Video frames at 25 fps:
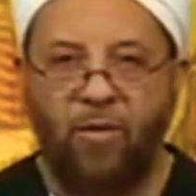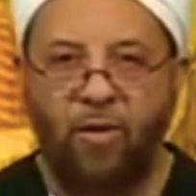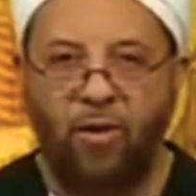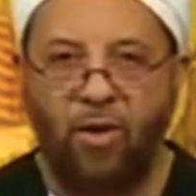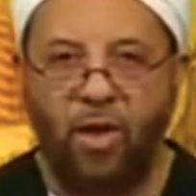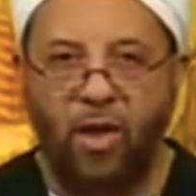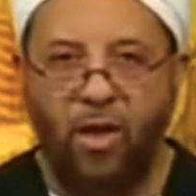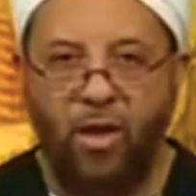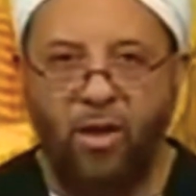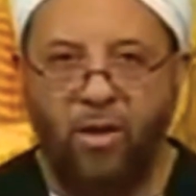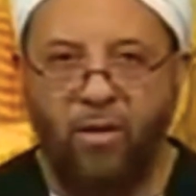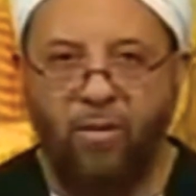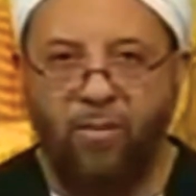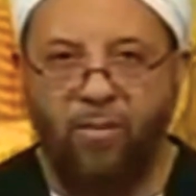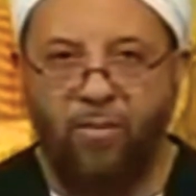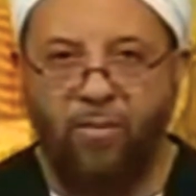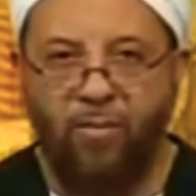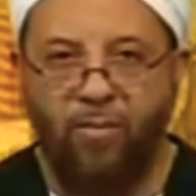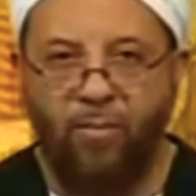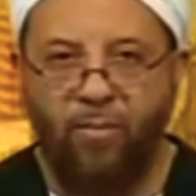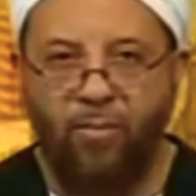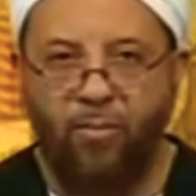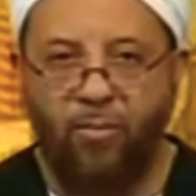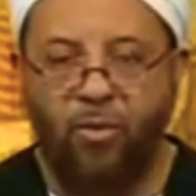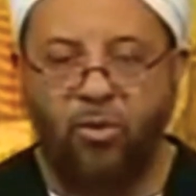Allah,
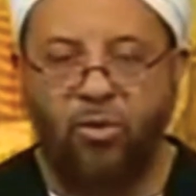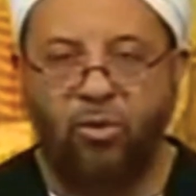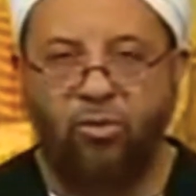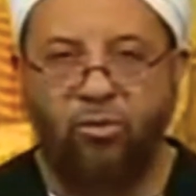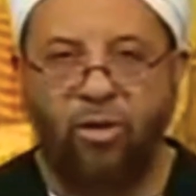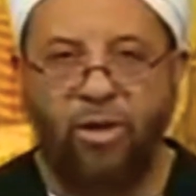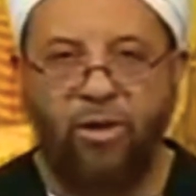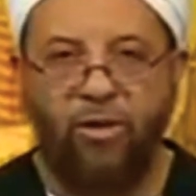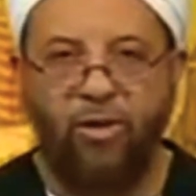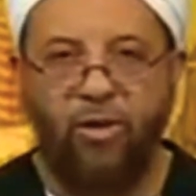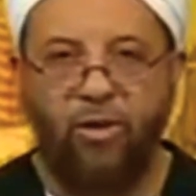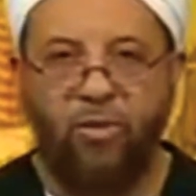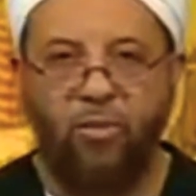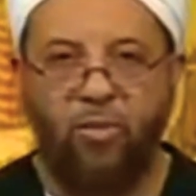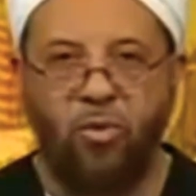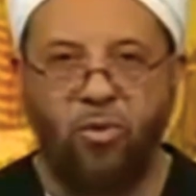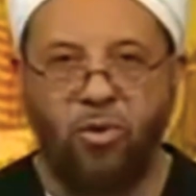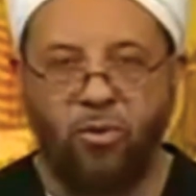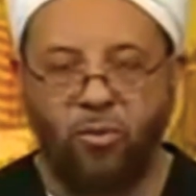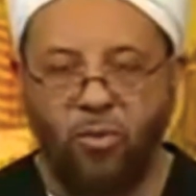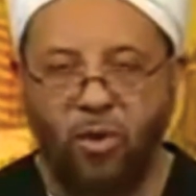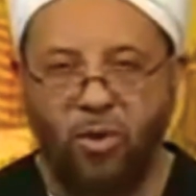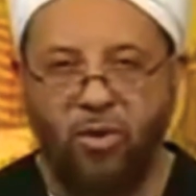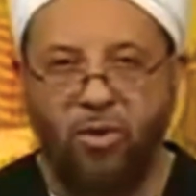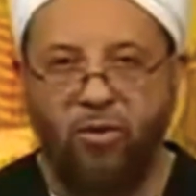most gracious,
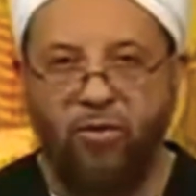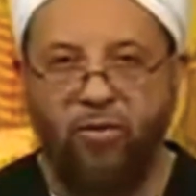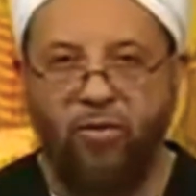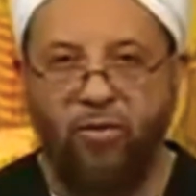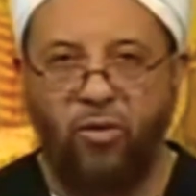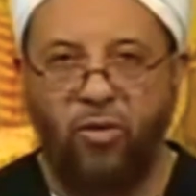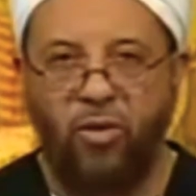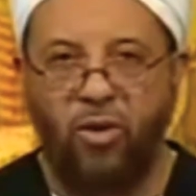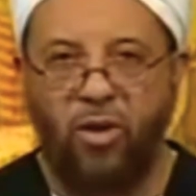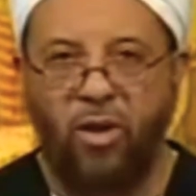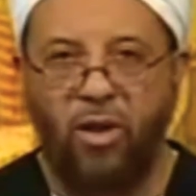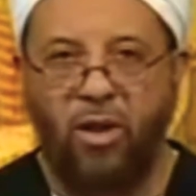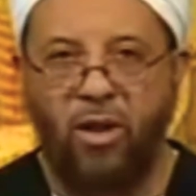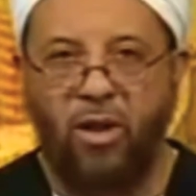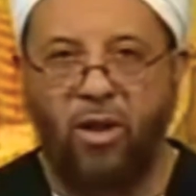most merciful,